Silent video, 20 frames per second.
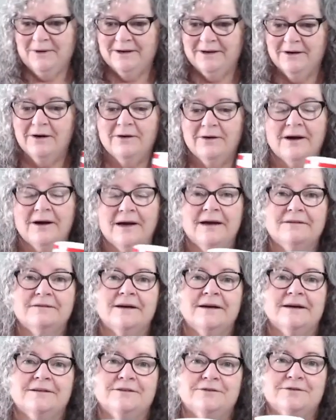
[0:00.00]
I'll have
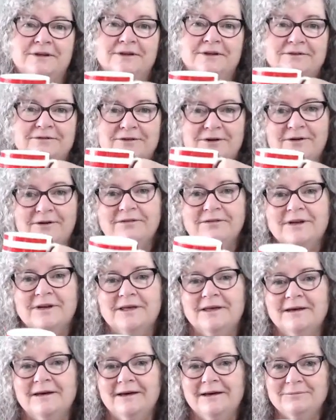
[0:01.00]
a drink of coffee to
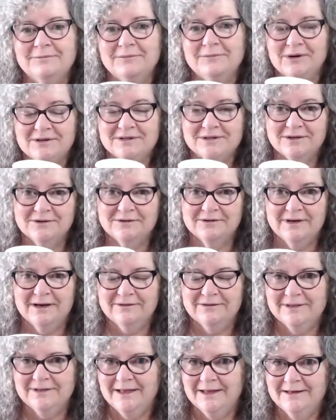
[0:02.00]
calm myself
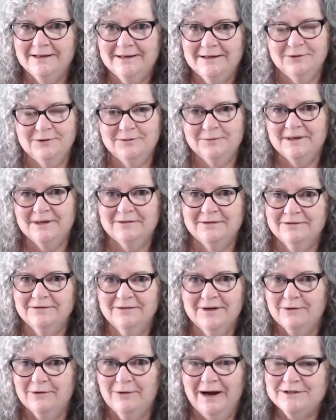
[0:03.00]
after that little bit of
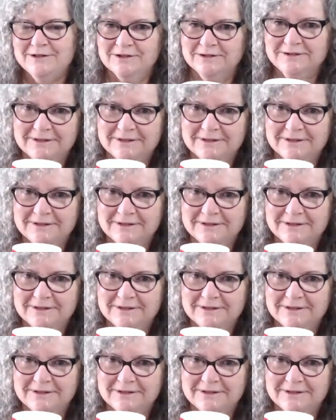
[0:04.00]
flagration.